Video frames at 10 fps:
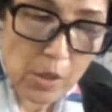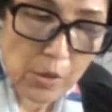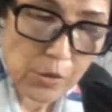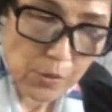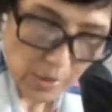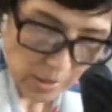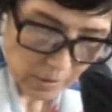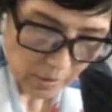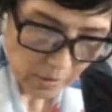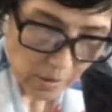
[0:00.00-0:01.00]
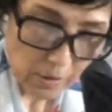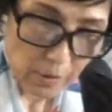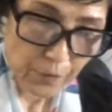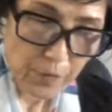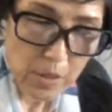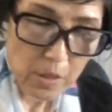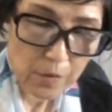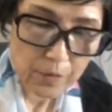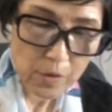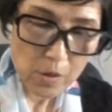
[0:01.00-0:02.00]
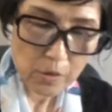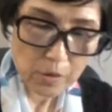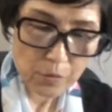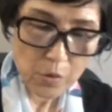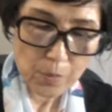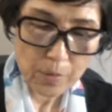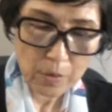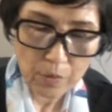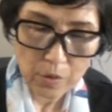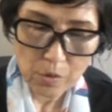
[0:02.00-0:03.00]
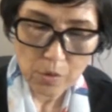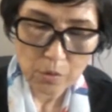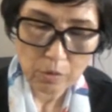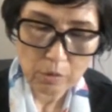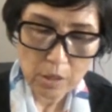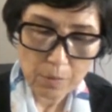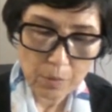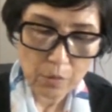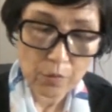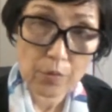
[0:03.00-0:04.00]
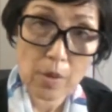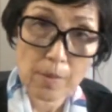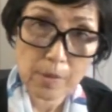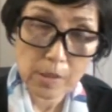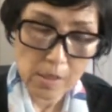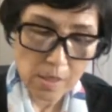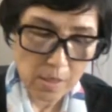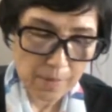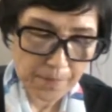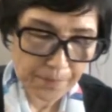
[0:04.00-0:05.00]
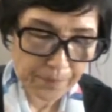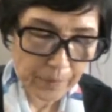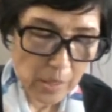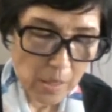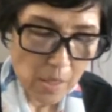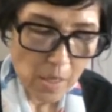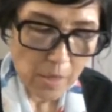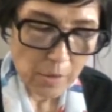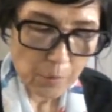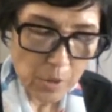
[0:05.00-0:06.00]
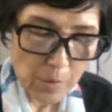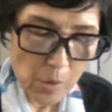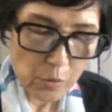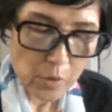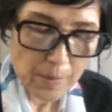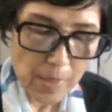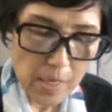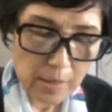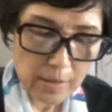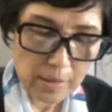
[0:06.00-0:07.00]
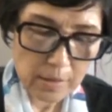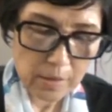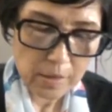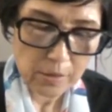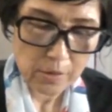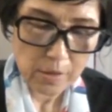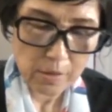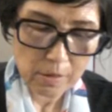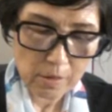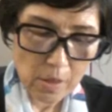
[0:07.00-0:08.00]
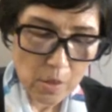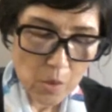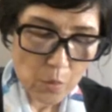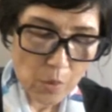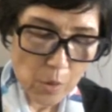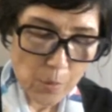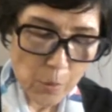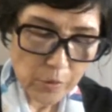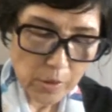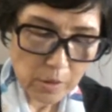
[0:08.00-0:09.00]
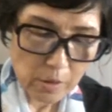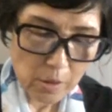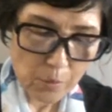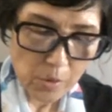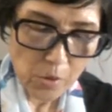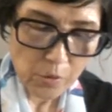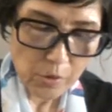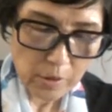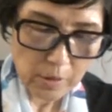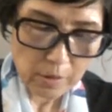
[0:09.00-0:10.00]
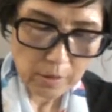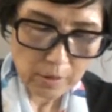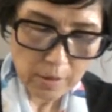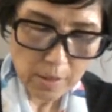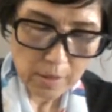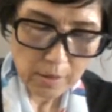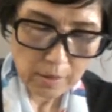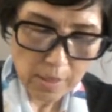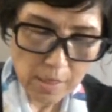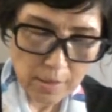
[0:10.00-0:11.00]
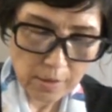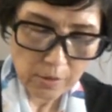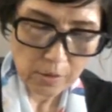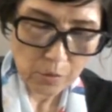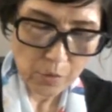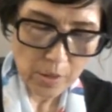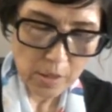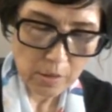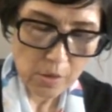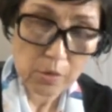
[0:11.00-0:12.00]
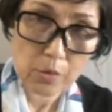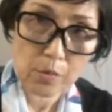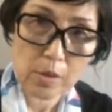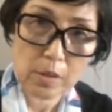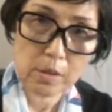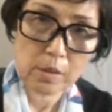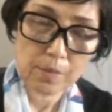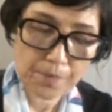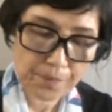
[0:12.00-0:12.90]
so that the fear of God will be with you to keep you from sinning. The people remained at a distance, while Moses approached the thick darkness where God was.